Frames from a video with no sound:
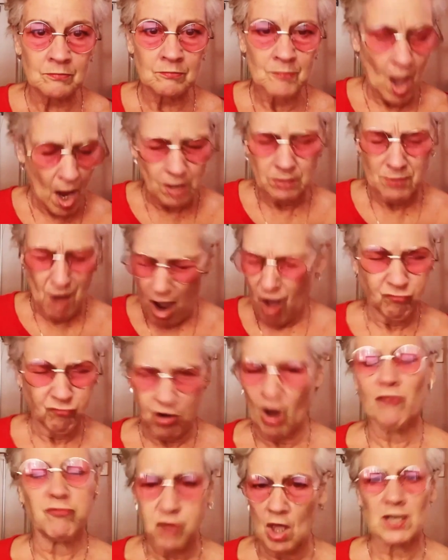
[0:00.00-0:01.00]
"Enough
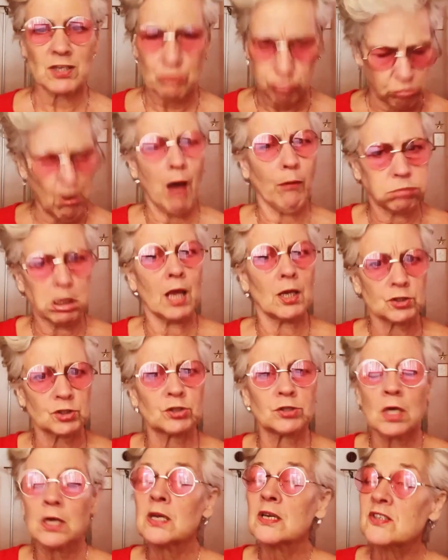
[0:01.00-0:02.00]
of this
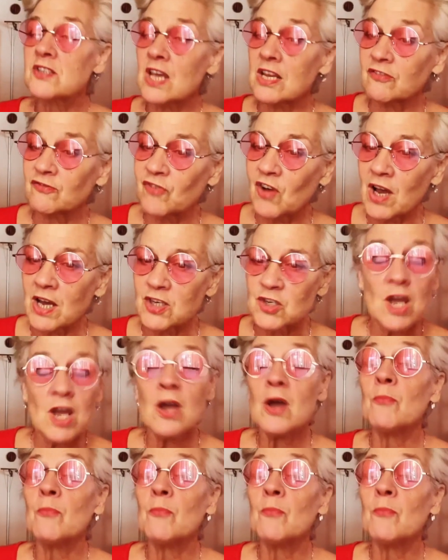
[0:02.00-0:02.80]
rubbish," said Fudge,